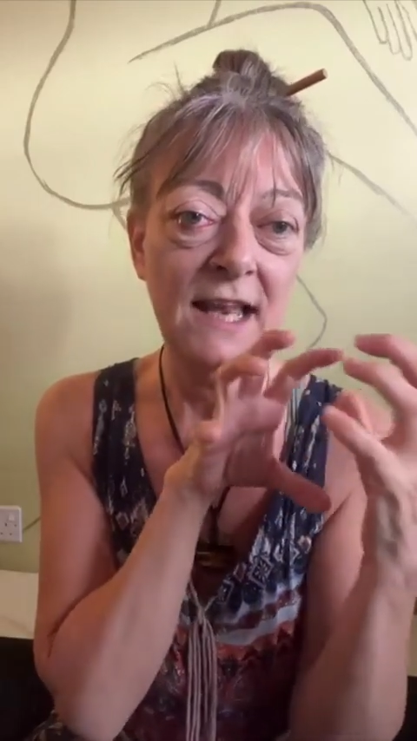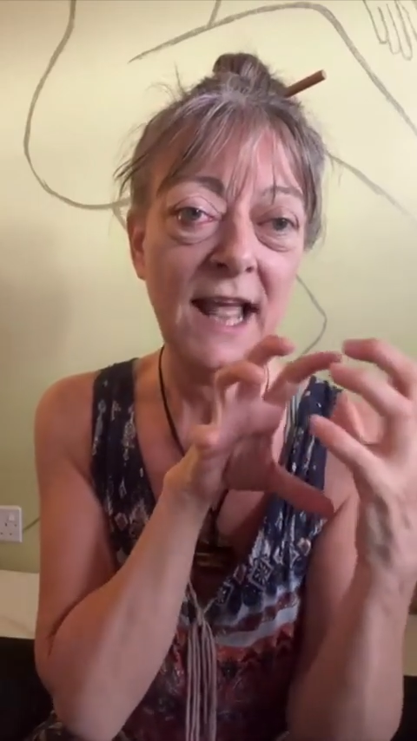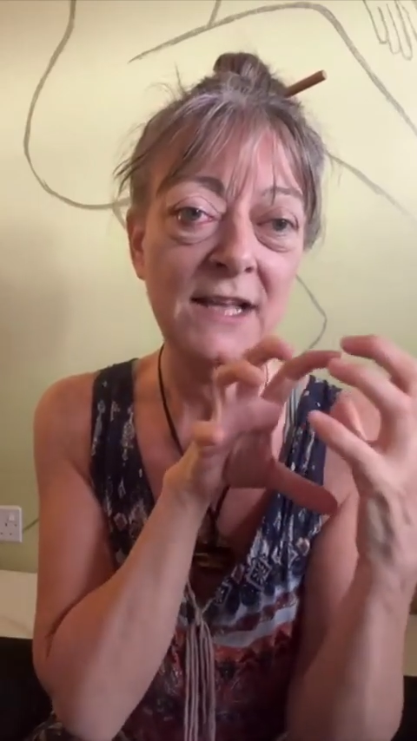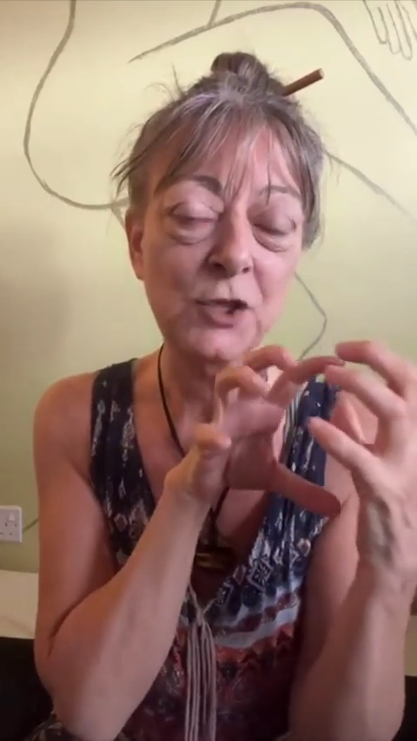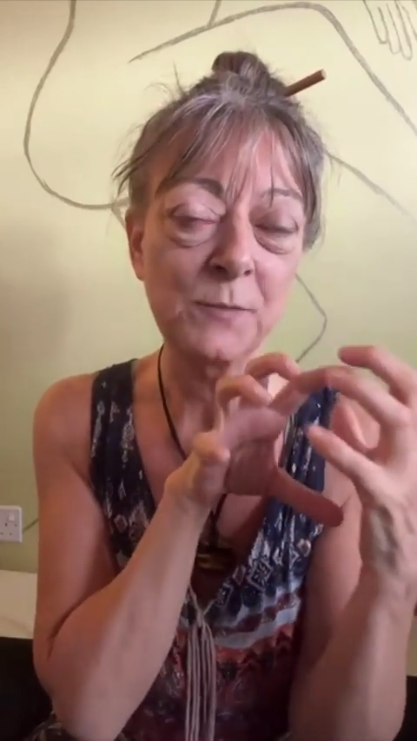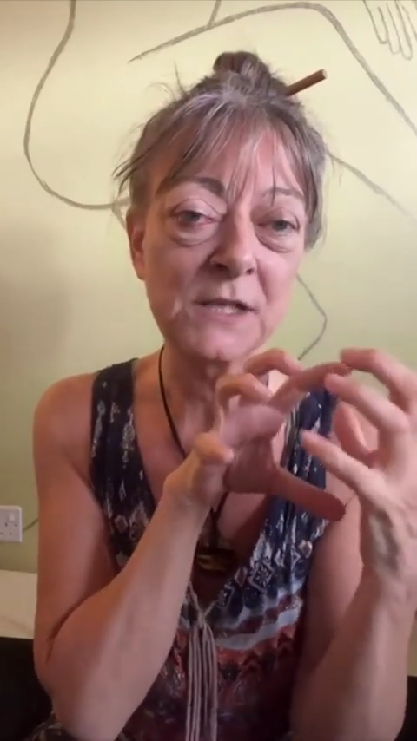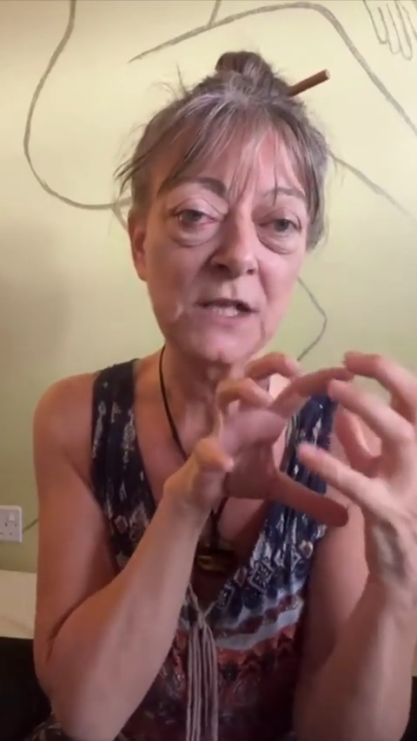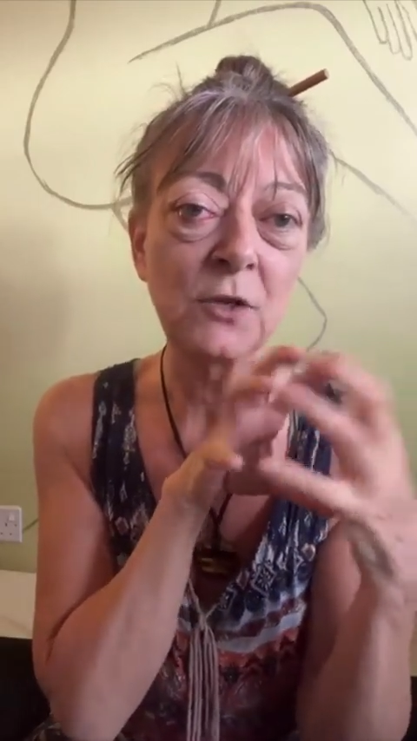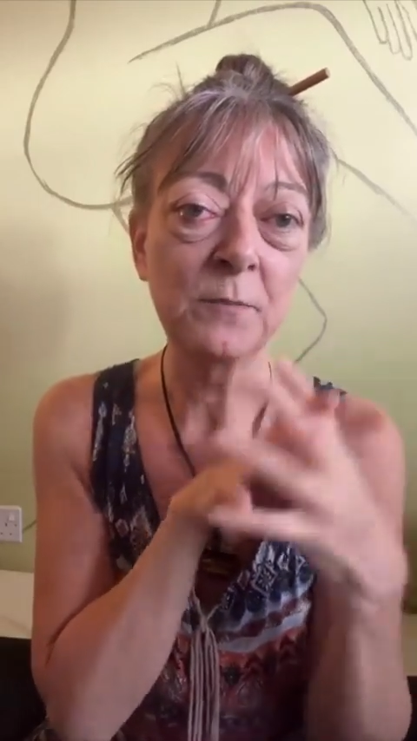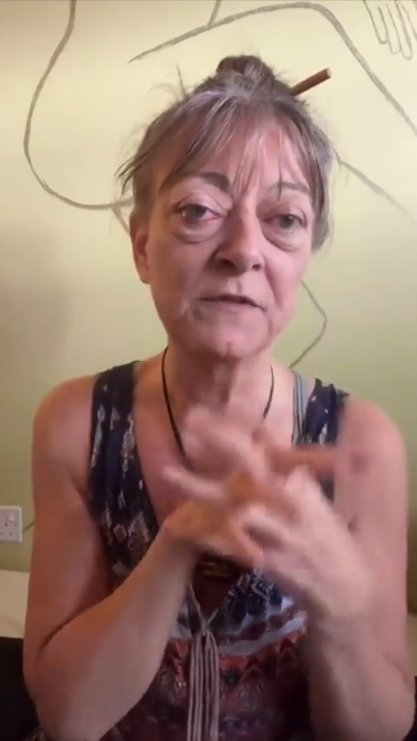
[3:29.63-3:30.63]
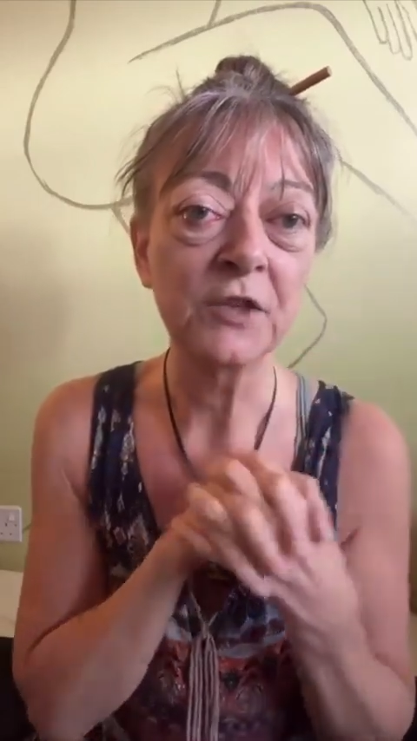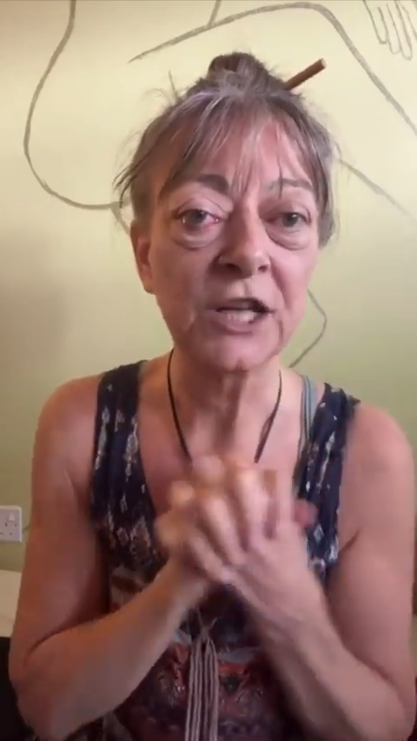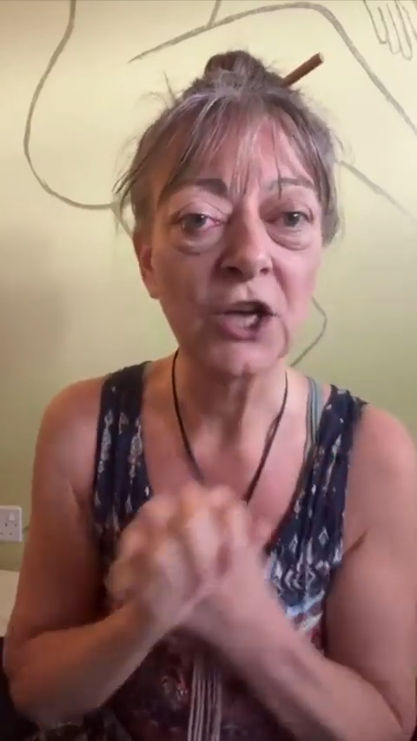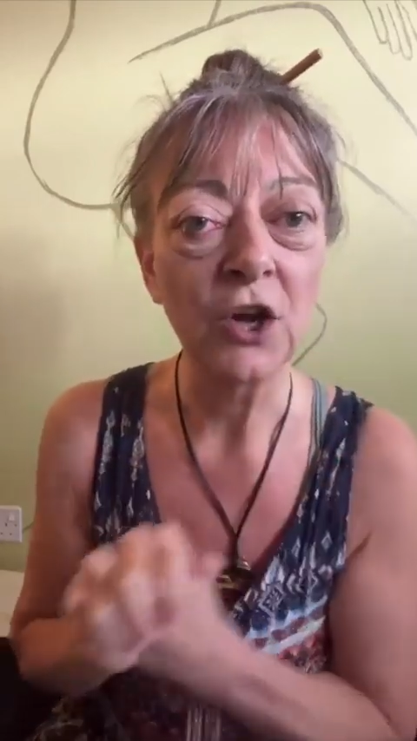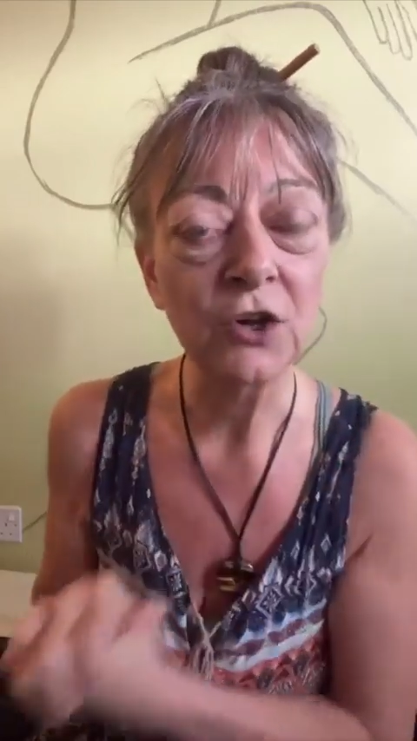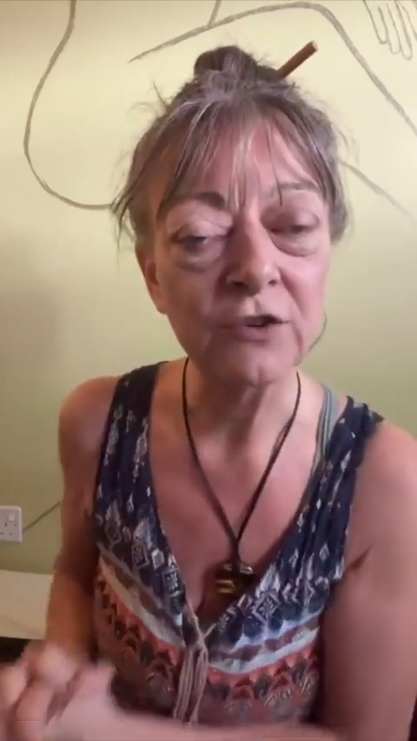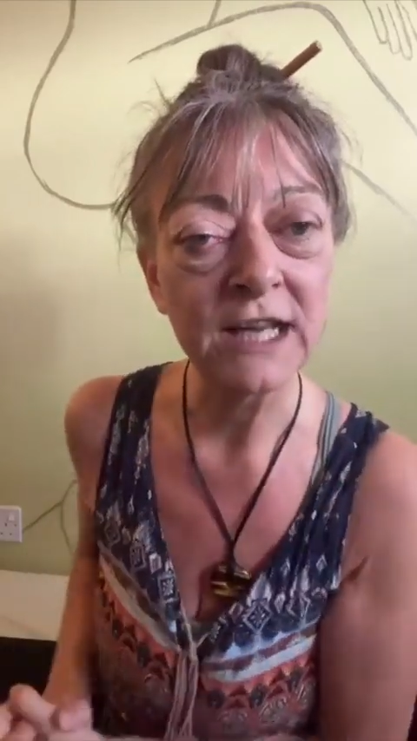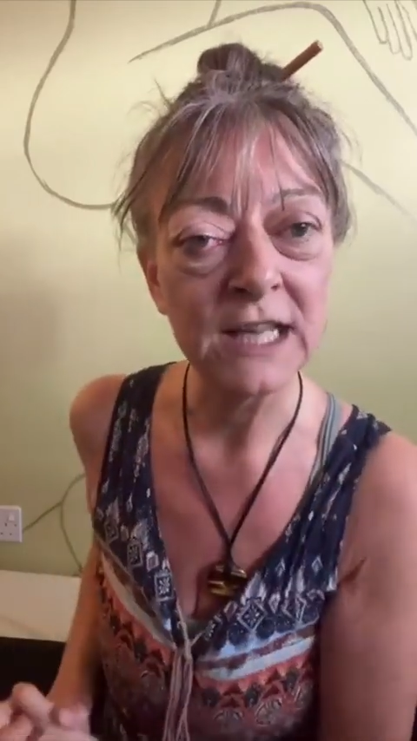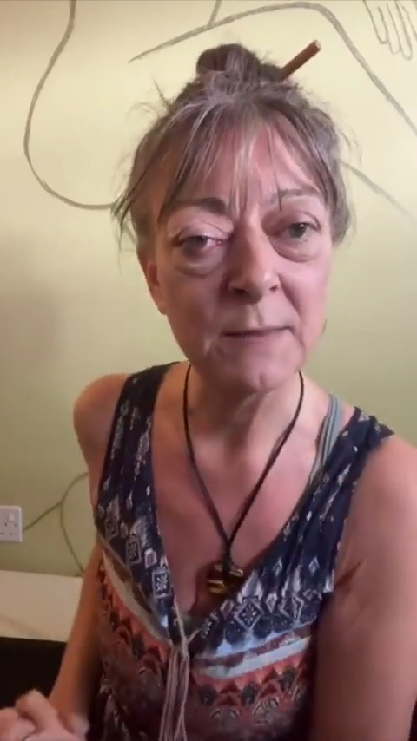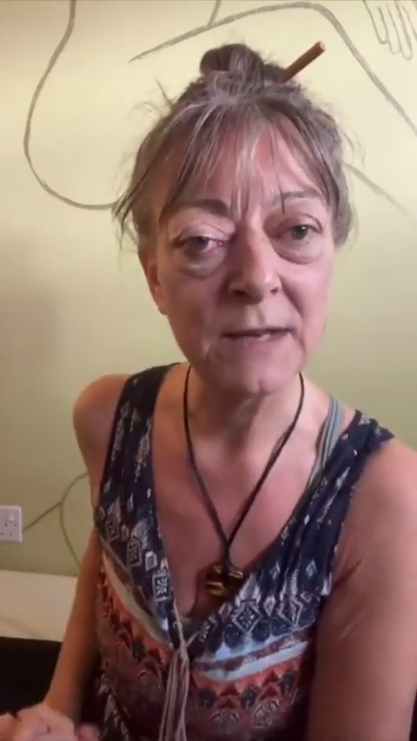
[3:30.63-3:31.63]
ends up as a lump of fucking
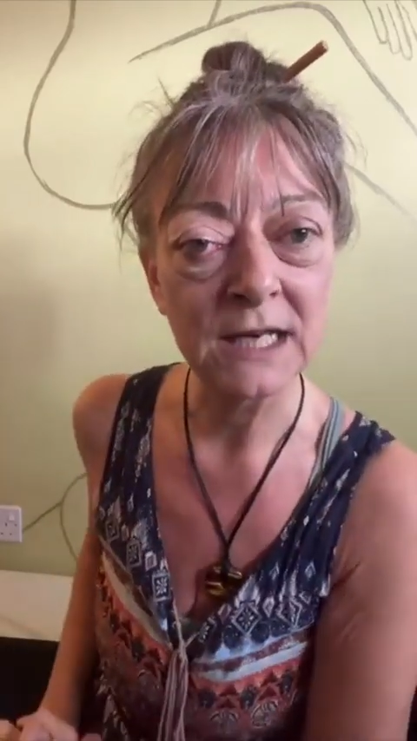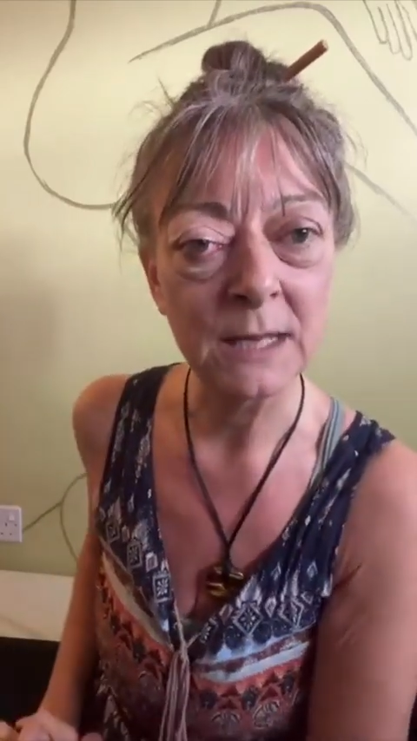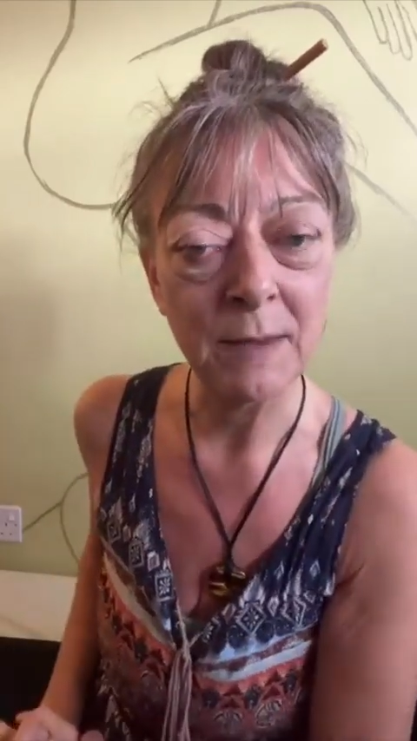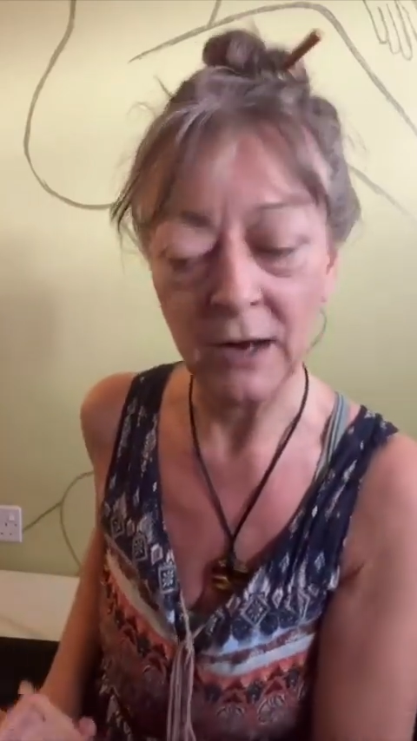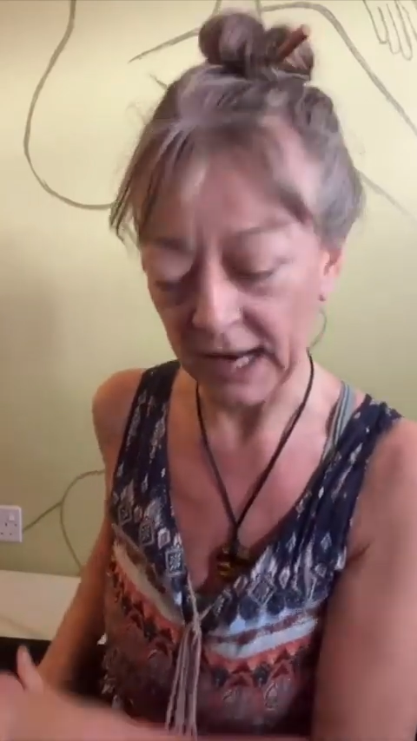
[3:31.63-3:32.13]
concrete in the middle of your bowel.